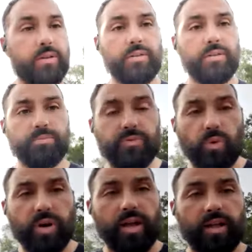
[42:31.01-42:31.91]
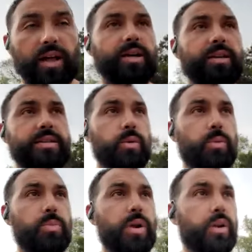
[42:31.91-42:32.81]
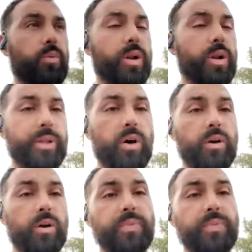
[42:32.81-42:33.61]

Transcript: before 9 o'clock. Like I said, we're probably going to run a little bit long.